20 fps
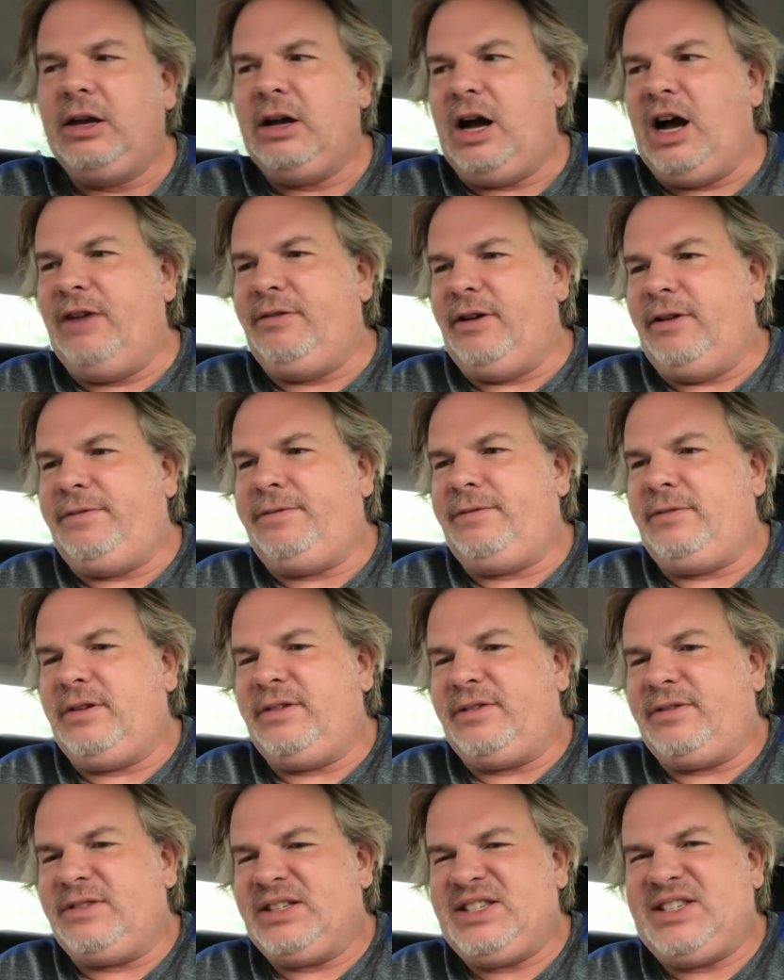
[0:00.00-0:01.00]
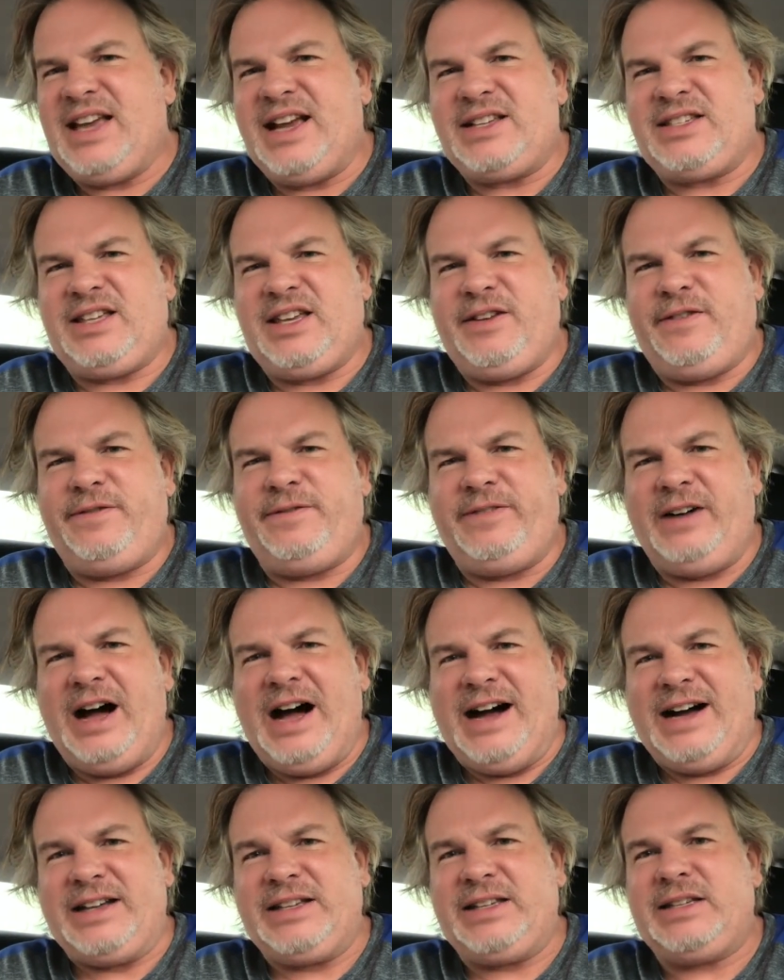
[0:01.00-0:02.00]
of a sexy
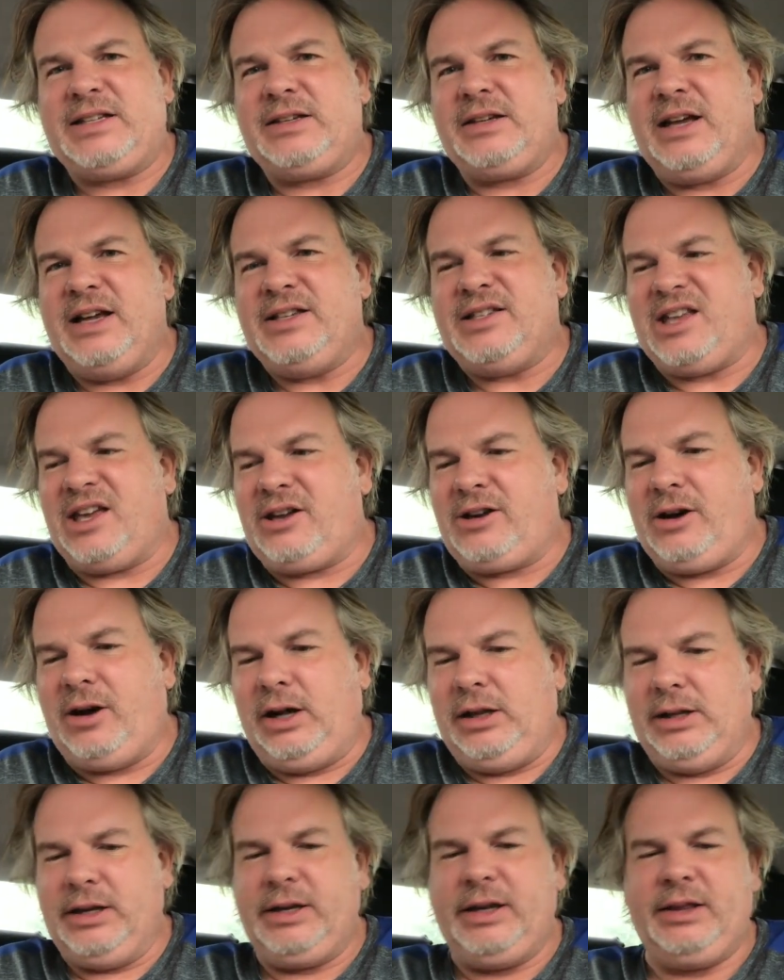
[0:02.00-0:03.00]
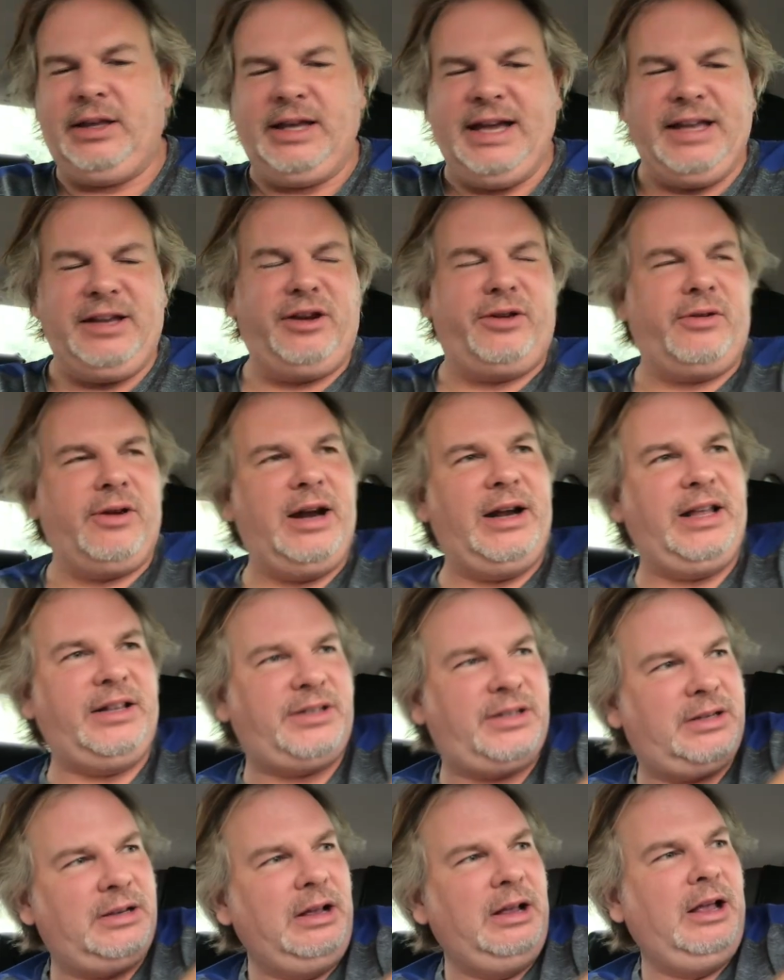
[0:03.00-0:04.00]
fox, as they call it in the end
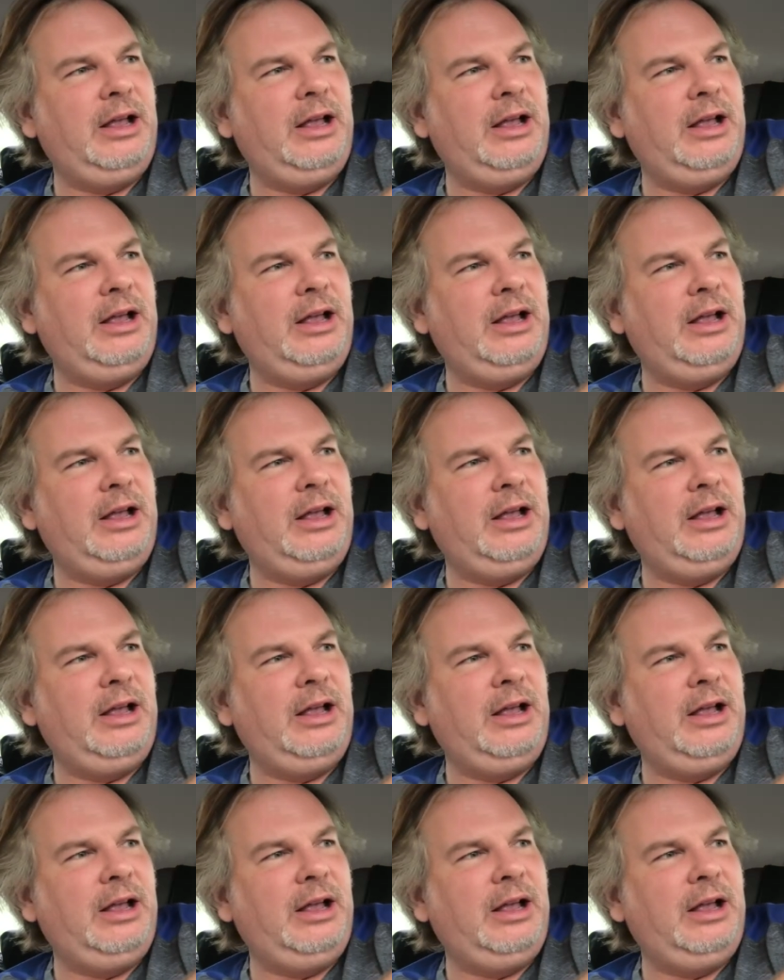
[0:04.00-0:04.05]
credits.